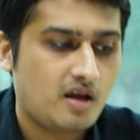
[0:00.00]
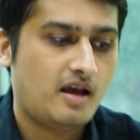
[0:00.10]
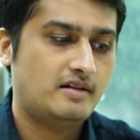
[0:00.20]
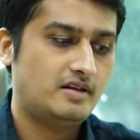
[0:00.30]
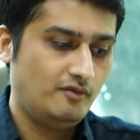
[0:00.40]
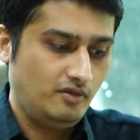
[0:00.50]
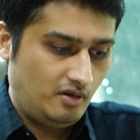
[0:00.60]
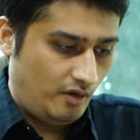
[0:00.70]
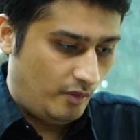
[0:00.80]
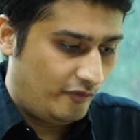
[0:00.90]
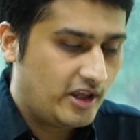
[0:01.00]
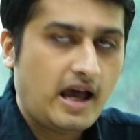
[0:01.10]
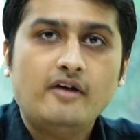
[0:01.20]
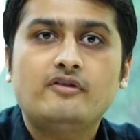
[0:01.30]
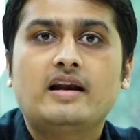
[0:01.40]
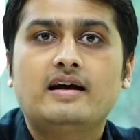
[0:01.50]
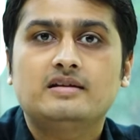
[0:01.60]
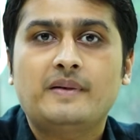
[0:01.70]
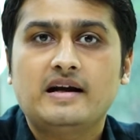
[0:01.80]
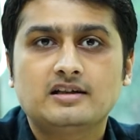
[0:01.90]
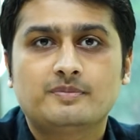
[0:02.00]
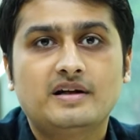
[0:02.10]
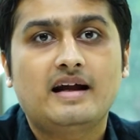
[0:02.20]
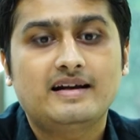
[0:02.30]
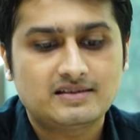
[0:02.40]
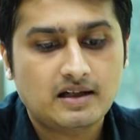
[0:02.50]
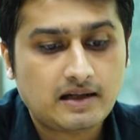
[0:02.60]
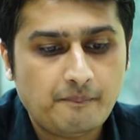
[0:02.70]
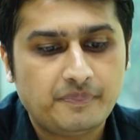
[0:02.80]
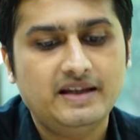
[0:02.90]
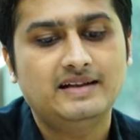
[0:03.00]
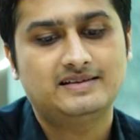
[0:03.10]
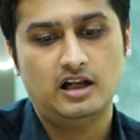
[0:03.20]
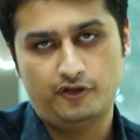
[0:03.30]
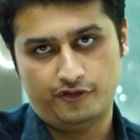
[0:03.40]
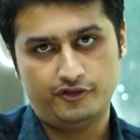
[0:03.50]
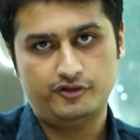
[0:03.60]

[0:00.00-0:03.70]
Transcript: And then we have another participant, that is the company itself.